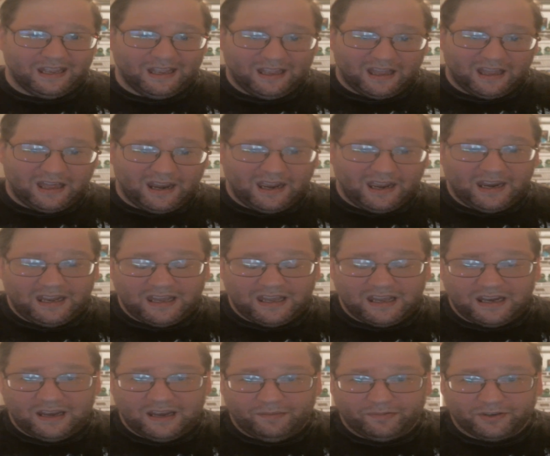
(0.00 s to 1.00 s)
at
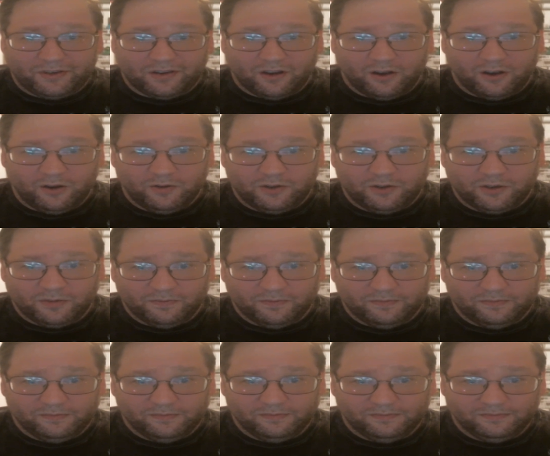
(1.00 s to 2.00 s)
88 episodes,
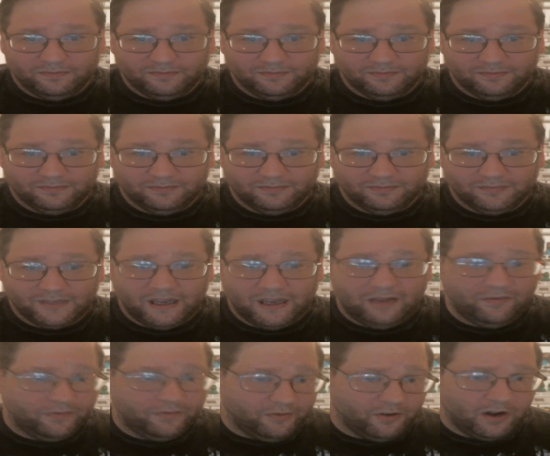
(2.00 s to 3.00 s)

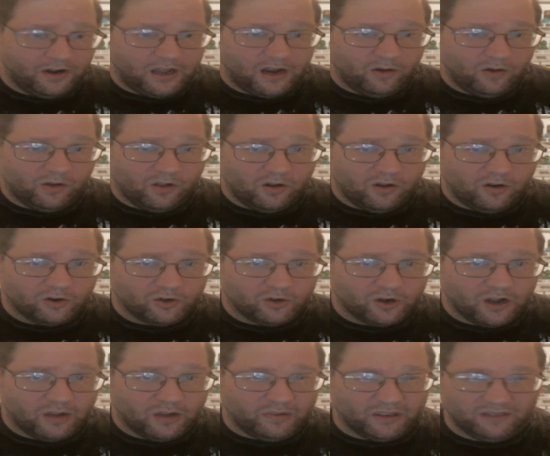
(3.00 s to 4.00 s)
even for an hour-long
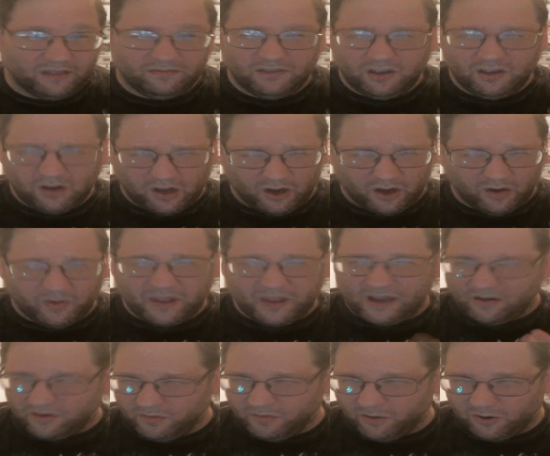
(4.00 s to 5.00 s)
drama, you know,
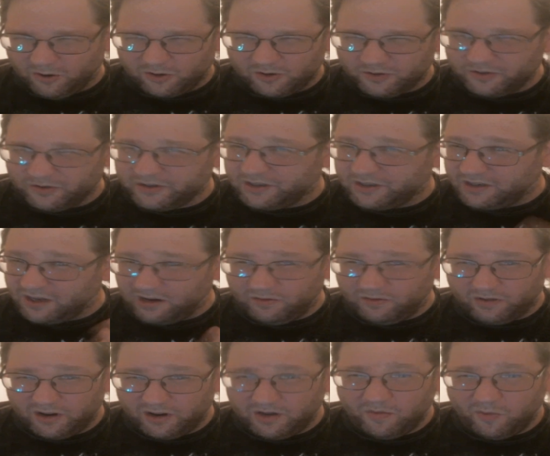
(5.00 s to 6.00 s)
without commercials, it's going to
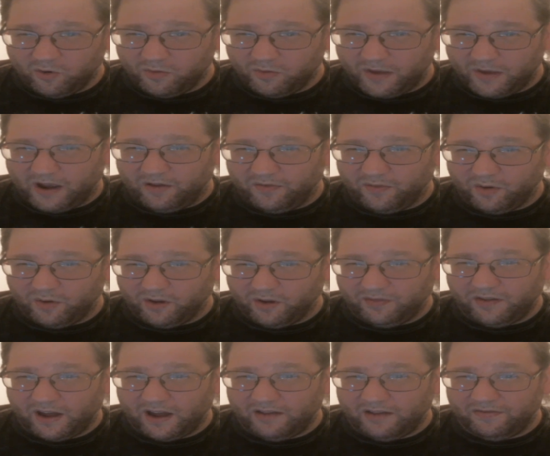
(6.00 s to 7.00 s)
run you more about
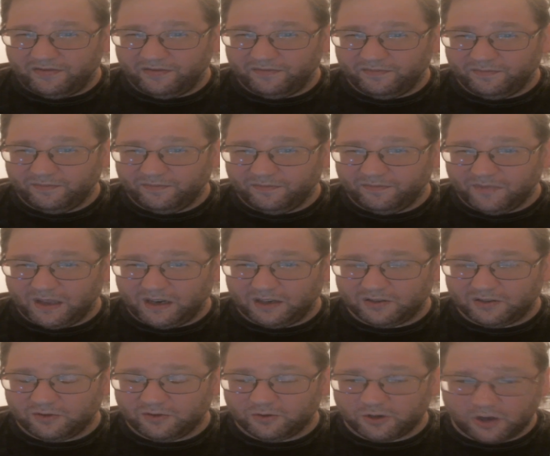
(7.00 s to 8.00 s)
45
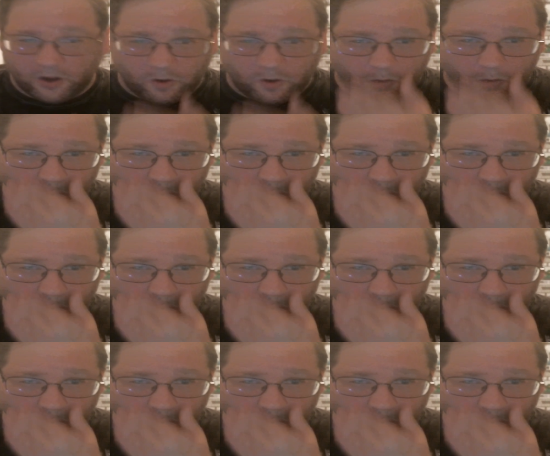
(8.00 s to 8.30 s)
minutes or so.